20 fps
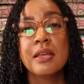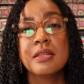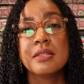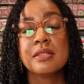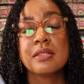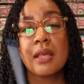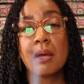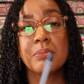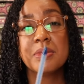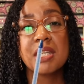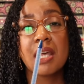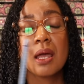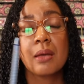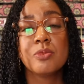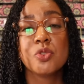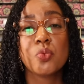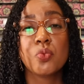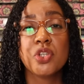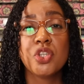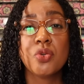
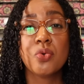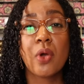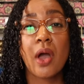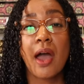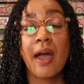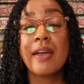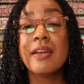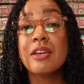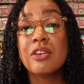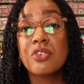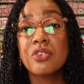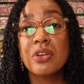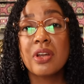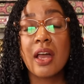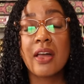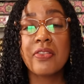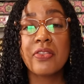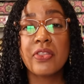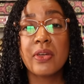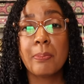sometimes when you iron
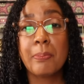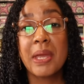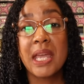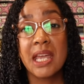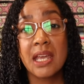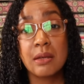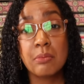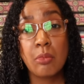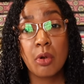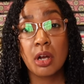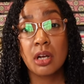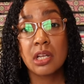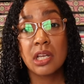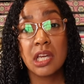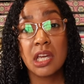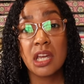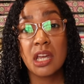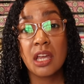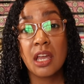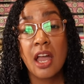the pen
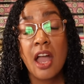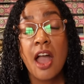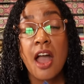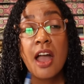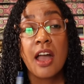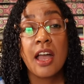marking